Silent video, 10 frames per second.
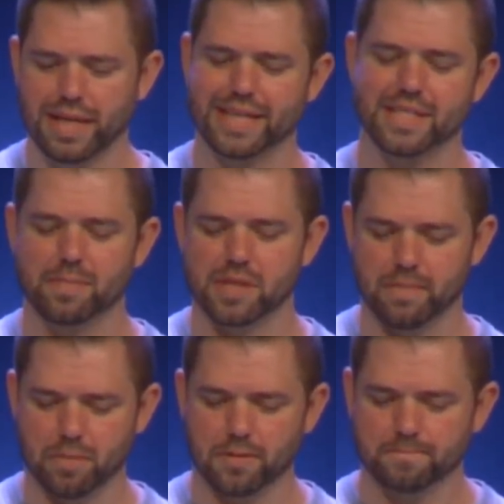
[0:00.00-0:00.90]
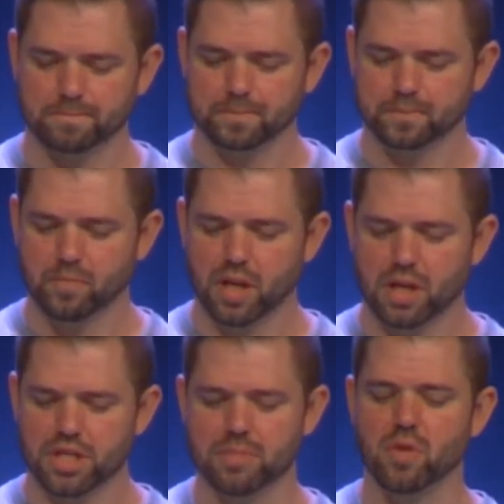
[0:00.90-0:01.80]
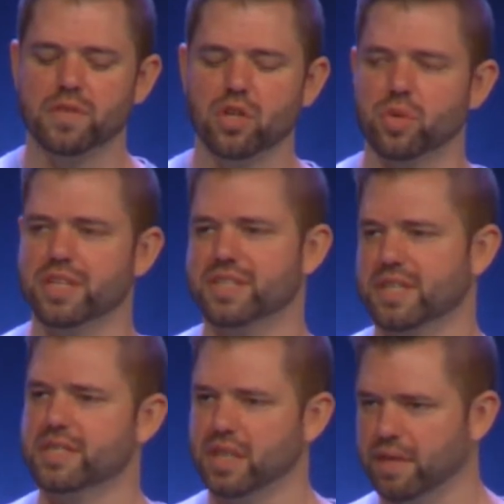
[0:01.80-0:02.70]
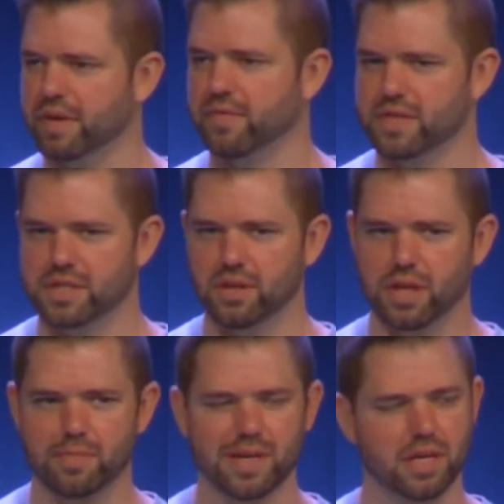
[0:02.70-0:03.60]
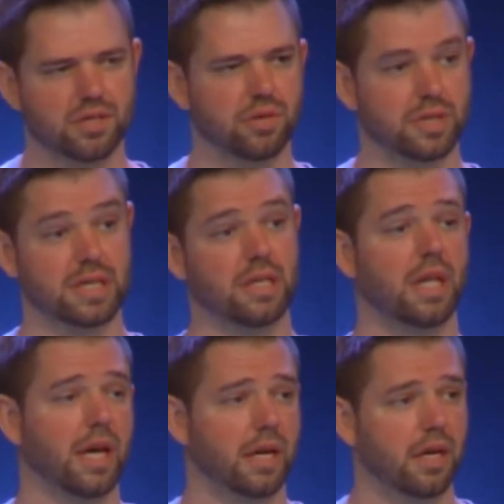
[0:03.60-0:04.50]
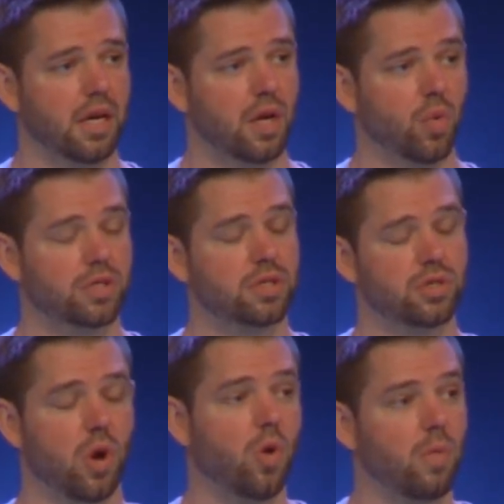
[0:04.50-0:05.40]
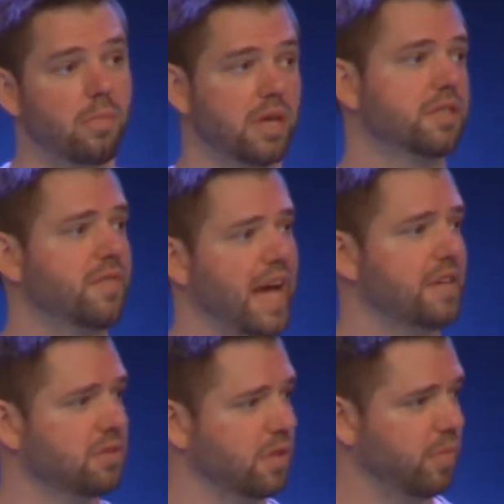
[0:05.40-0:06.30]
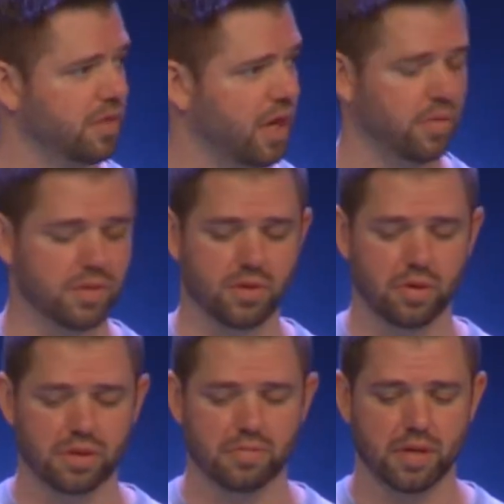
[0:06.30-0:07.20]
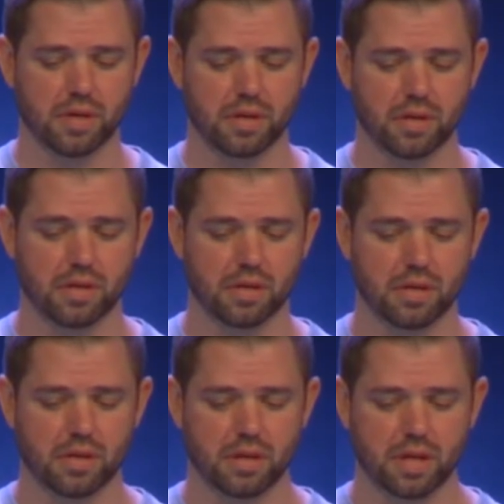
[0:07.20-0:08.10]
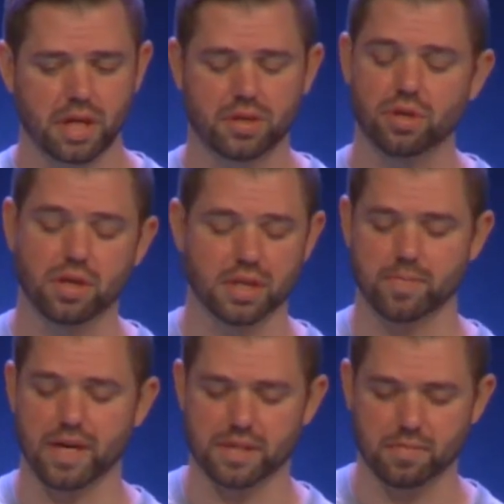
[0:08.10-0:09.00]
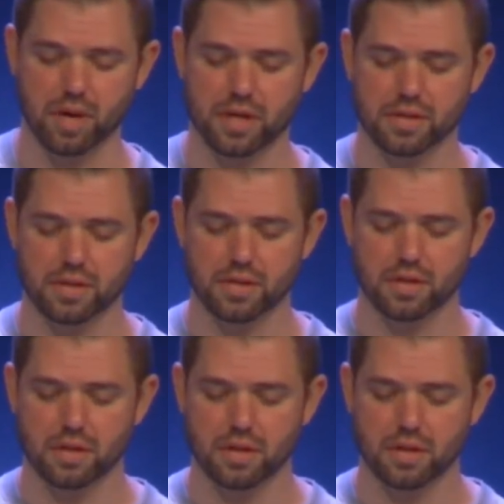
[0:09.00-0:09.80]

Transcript: Last September, she moved into an assisted living facility because her decline was so much faster than we thought it was going to be. It took us by surprise.